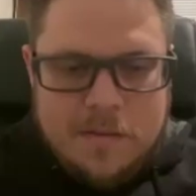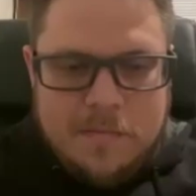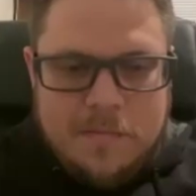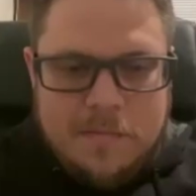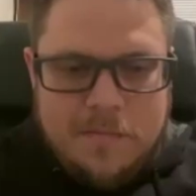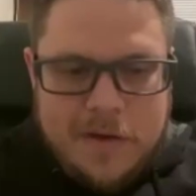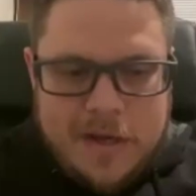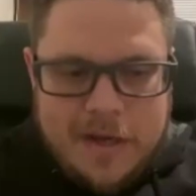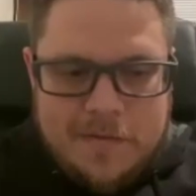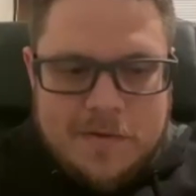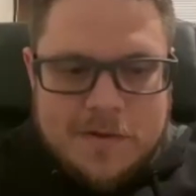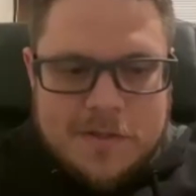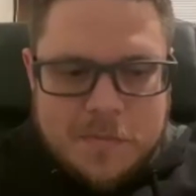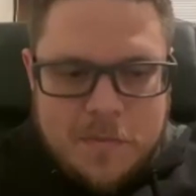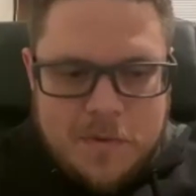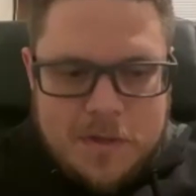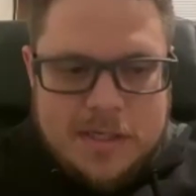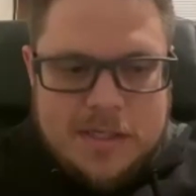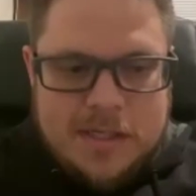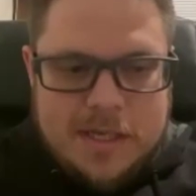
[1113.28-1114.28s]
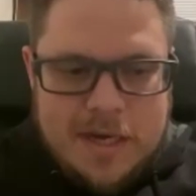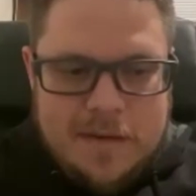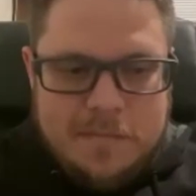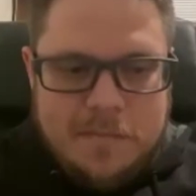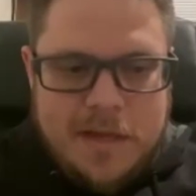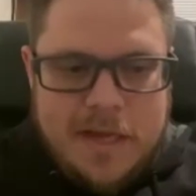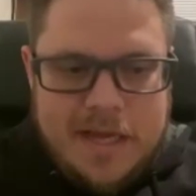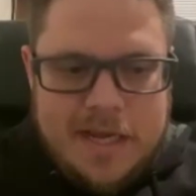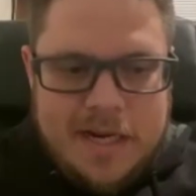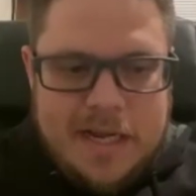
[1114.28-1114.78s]
Favorite springtime
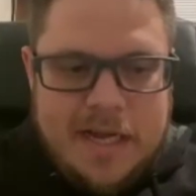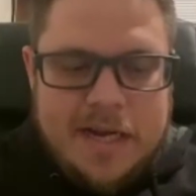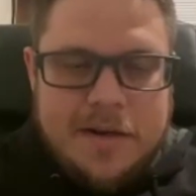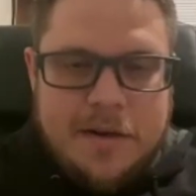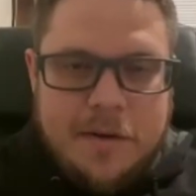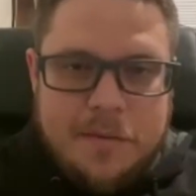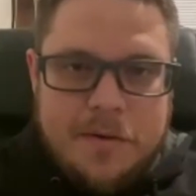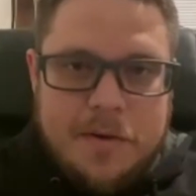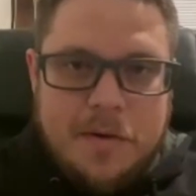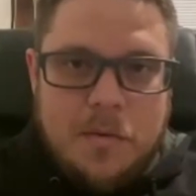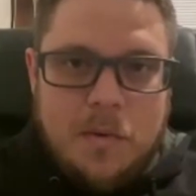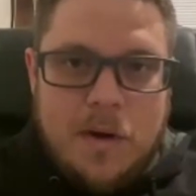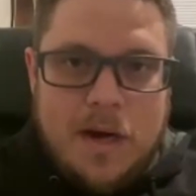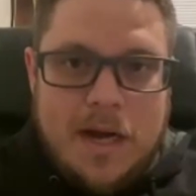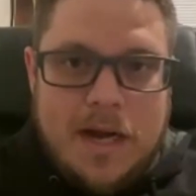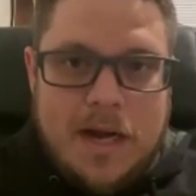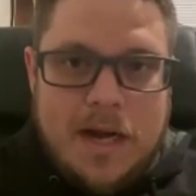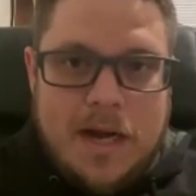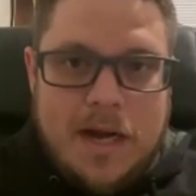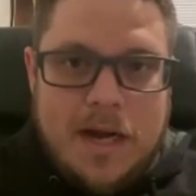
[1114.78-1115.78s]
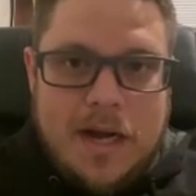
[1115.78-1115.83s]
bait, and I don't know why I